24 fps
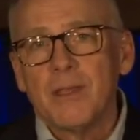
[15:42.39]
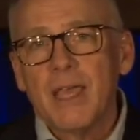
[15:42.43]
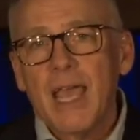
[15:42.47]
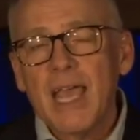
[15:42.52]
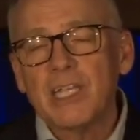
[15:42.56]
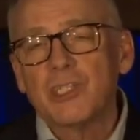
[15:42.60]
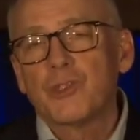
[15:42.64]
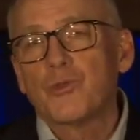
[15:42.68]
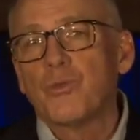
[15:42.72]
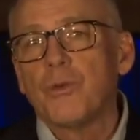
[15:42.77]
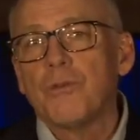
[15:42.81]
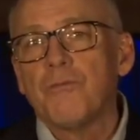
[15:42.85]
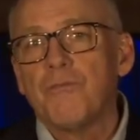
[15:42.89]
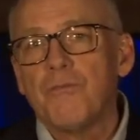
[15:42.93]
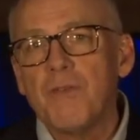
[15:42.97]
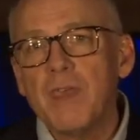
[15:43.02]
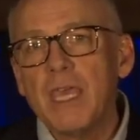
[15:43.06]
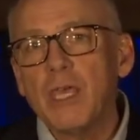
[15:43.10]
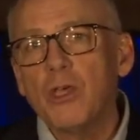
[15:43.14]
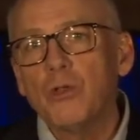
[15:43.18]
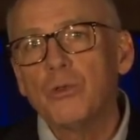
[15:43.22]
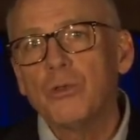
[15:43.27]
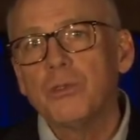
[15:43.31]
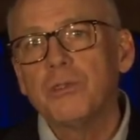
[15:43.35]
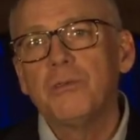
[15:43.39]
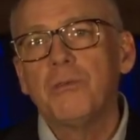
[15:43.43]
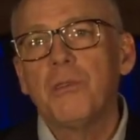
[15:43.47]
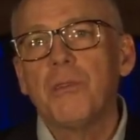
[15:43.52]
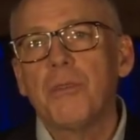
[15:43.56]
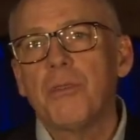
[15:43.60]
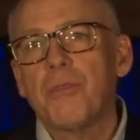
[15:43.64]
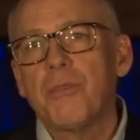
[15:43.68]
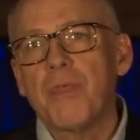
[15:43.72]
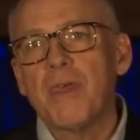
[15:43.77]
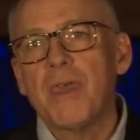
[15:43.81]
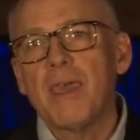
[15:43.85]
has revealed
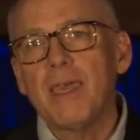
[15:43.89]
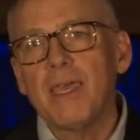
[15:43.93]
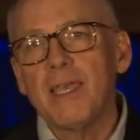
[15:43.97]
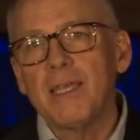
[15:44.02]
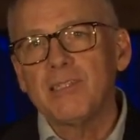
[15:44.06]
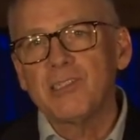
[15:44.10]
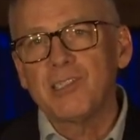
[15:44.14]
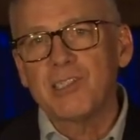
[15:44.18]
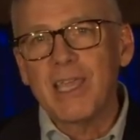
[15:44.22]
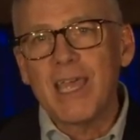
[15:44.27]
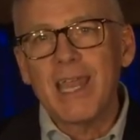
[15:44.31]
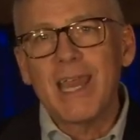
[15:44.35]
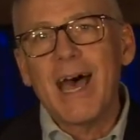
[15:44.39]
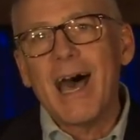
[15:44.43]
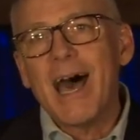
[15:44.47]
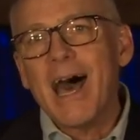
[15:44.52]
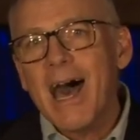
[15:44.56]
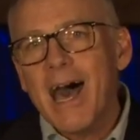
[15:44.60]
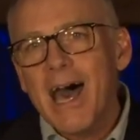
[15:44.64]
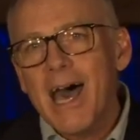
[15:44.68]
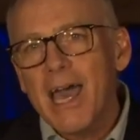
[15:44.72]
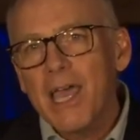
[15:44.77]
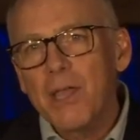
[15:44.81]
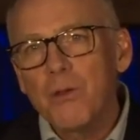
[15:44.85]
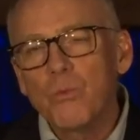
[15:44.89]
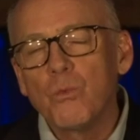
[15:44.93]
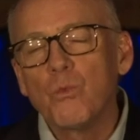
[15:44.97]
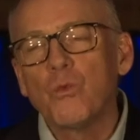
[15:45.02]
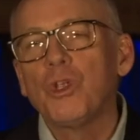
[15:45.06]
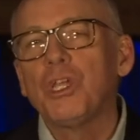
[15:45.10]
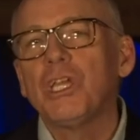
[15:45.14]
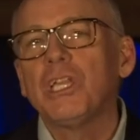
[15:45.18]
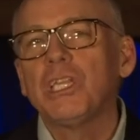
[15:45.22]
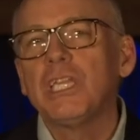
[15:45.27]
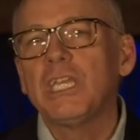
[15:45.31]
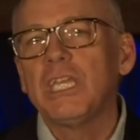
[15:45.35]
the things that I
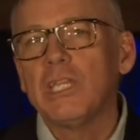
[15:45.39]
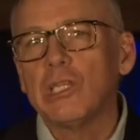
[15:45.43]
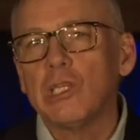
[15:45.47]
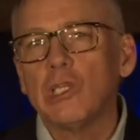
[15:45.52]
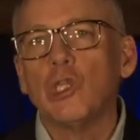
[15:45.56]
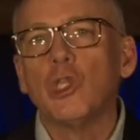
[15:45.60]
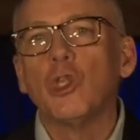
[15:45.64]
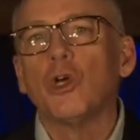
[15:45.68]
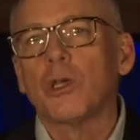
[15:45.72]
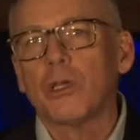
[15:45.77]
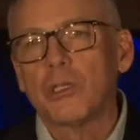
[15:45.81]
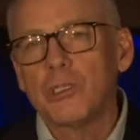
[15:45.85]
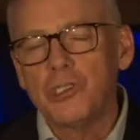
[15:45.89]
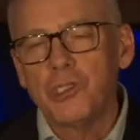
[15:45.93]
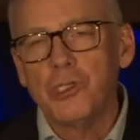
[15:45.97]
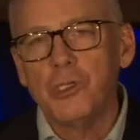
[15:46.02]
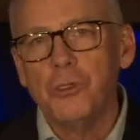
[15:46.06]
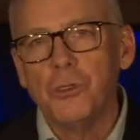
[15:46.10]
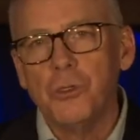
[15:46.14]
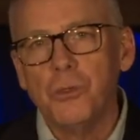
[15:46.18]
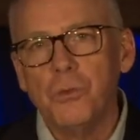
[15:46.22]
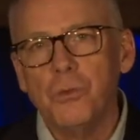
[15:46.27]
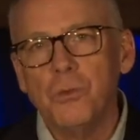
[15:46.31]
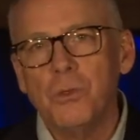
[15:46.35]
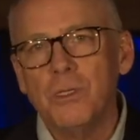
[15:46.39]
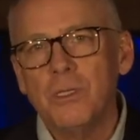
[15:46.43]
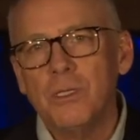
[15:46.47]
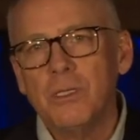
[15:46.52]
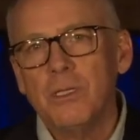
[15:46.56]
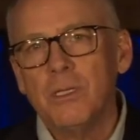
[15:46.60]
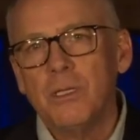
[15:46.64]
really look to